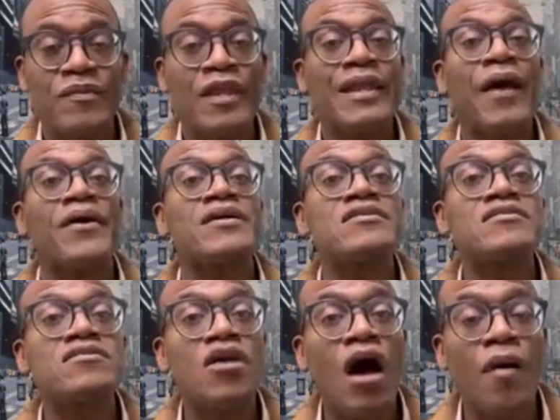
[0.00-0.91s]
Now, it
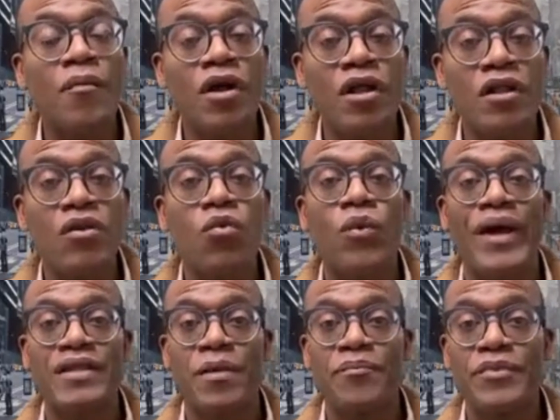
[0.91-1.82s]
is normal
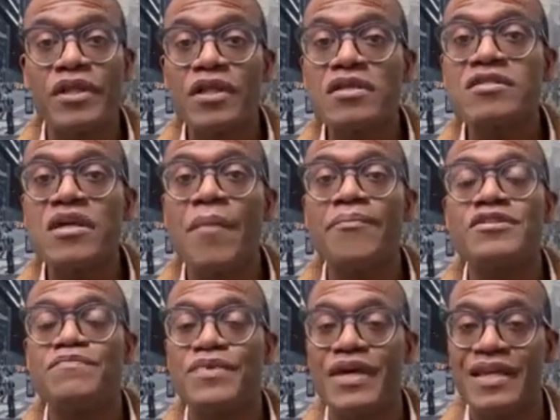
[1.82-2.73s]
when the umbilical stump
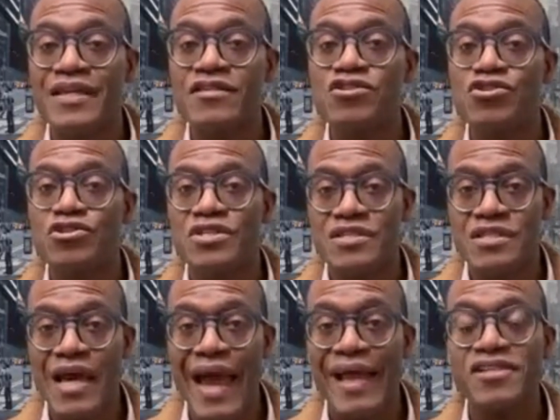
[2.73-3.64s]
is beginning to
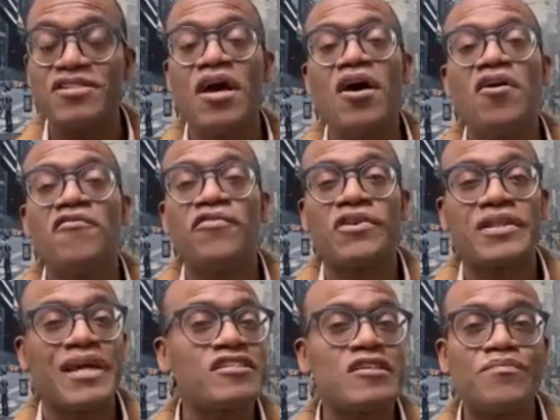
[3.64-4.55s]
detach for
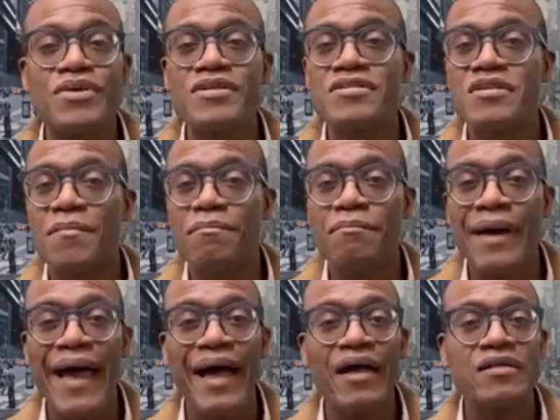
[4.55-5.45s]
there to be some
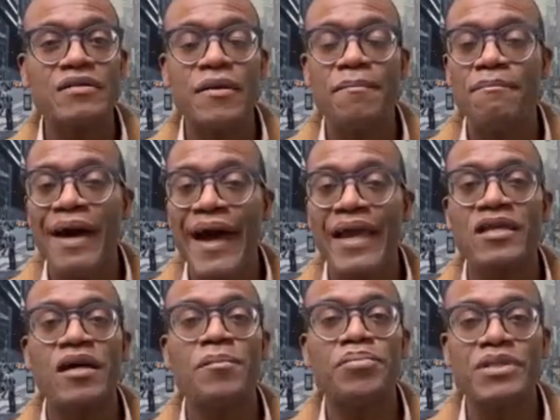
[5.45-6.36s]
mild,
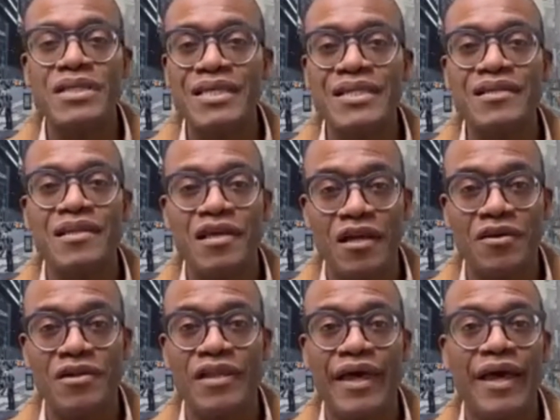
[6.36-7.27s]
minor bleeding here
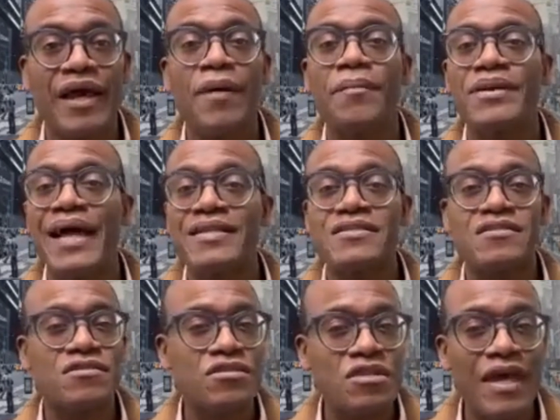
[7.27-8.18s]
and there. But
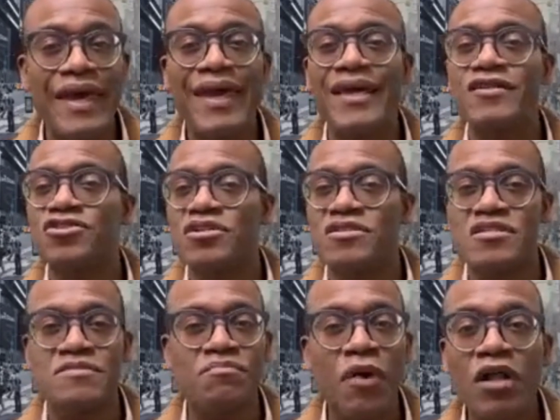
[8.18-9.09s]
that's, again, just a
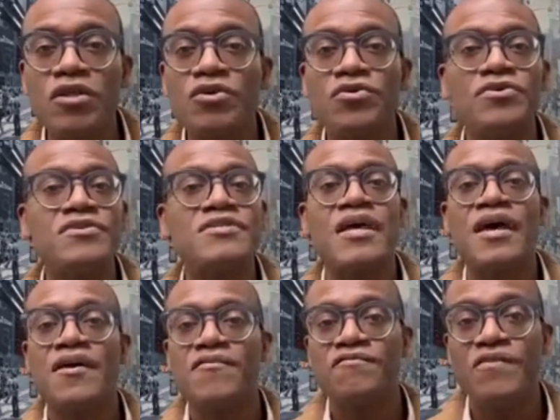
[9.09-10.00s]
small ooze,
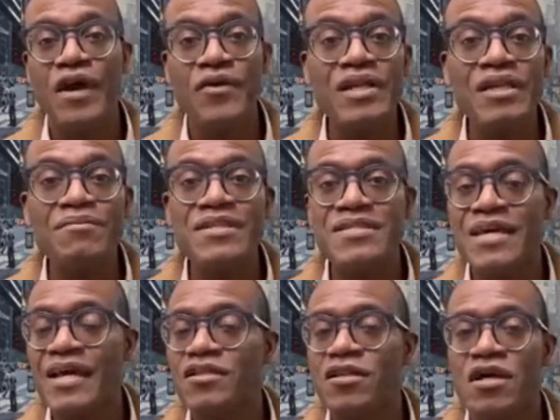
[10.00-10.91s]
very
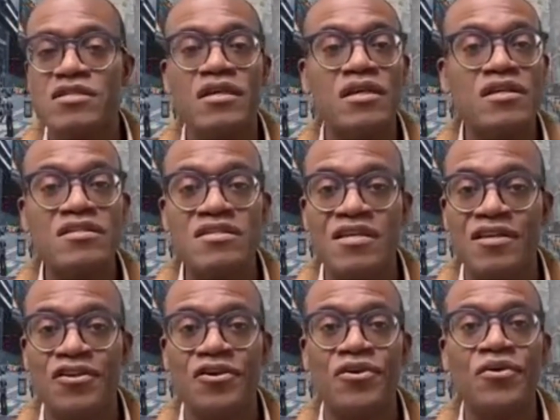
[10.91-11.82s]
limited, doesn't
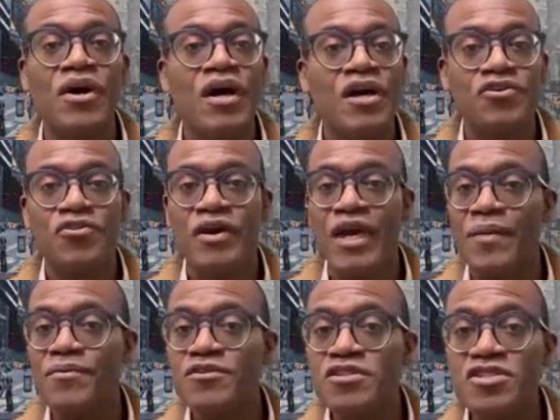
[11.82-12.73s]
continue. You're
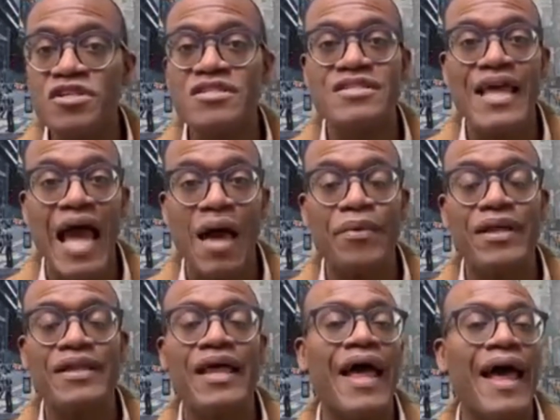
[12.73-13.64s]
able to just dab
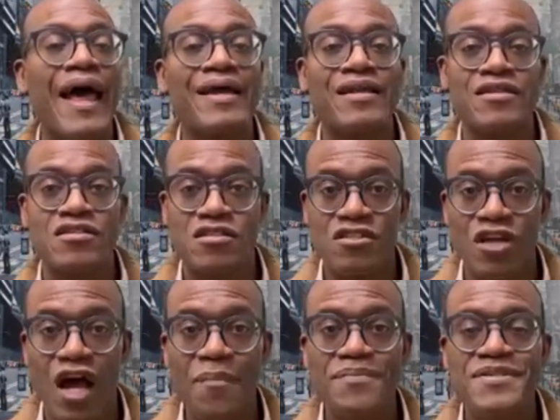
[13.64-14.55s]
it and it
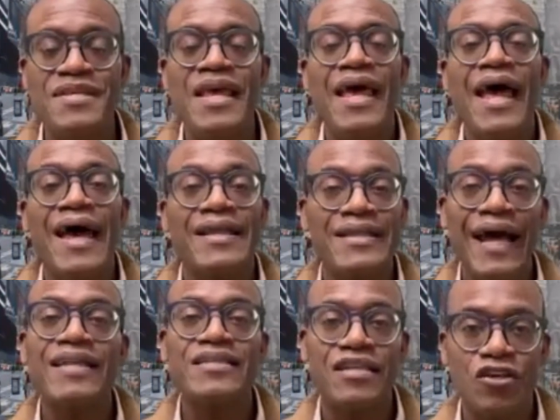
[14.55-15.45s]
stops, and
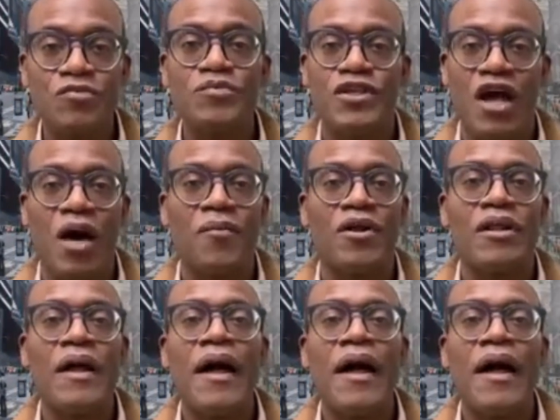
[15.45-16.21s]
that can be normal.